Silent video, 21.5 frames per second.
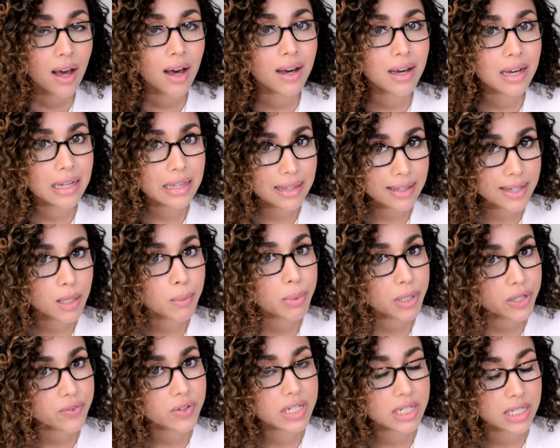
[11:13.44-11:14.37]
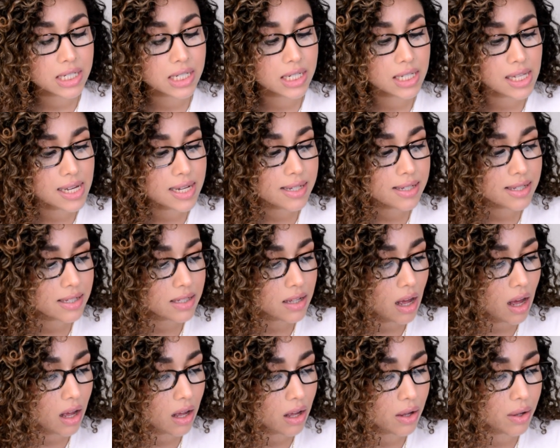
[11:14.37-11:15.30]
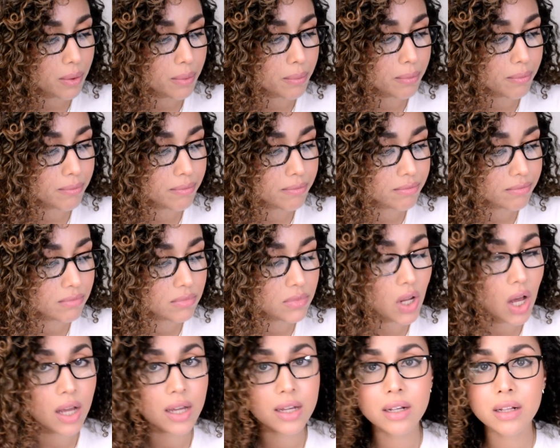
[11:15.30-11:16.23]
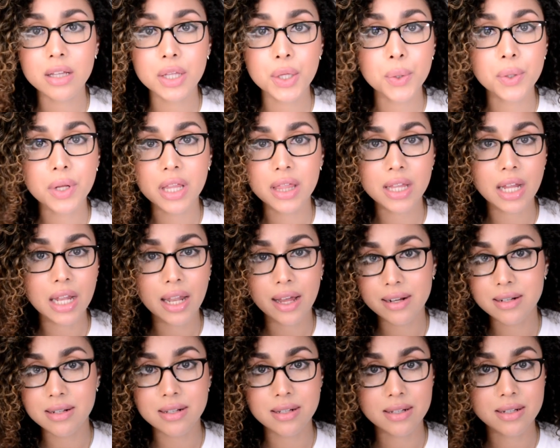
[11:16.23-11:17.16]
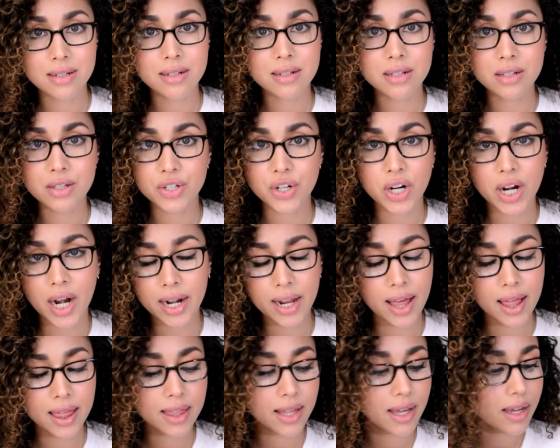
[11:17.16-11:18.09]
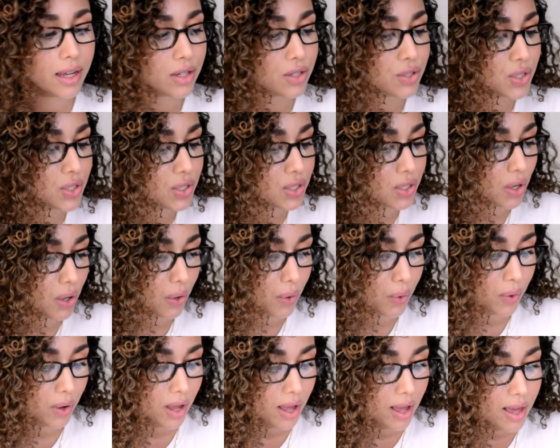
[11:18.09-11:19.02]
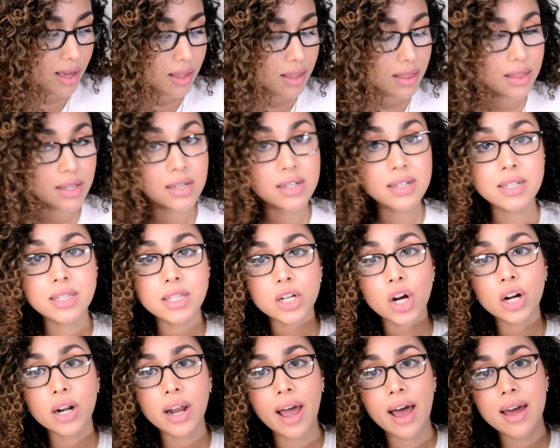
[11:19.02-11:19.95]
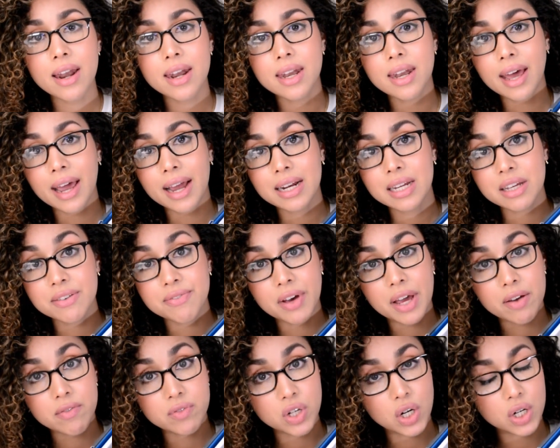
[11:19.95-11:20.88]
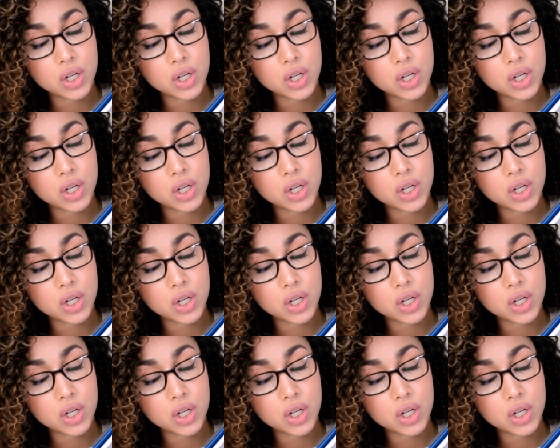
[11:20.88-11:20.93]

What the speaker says: a little bit ridiculous, not including the lenses or anything. So these start at $95.